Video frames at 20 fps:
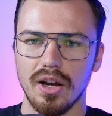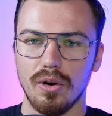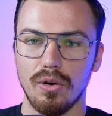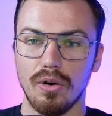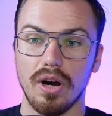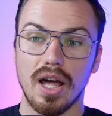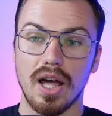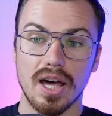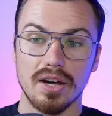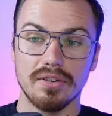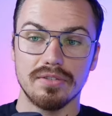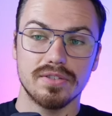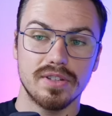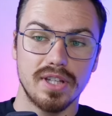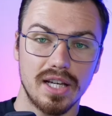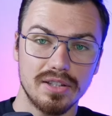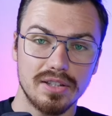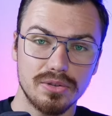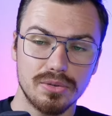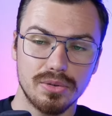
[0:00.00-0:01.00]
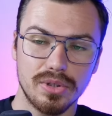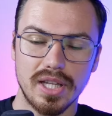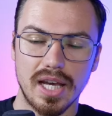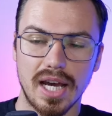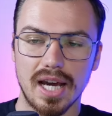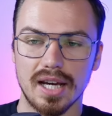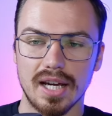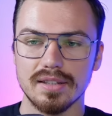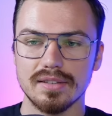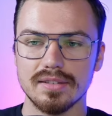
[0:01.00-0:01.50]
or have done to
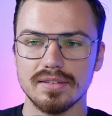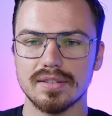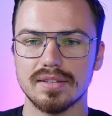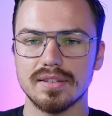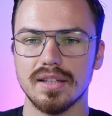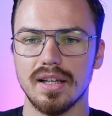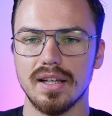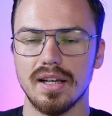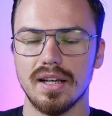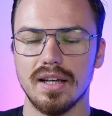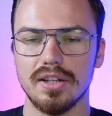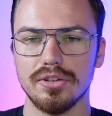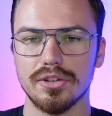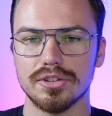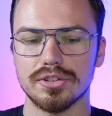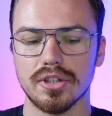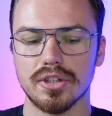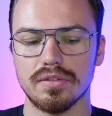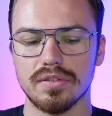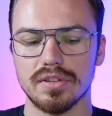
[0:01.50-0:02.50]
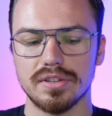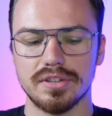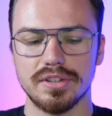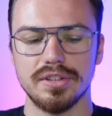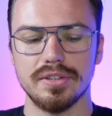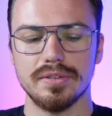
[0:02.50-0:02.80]
enhance uh, your sovereignty?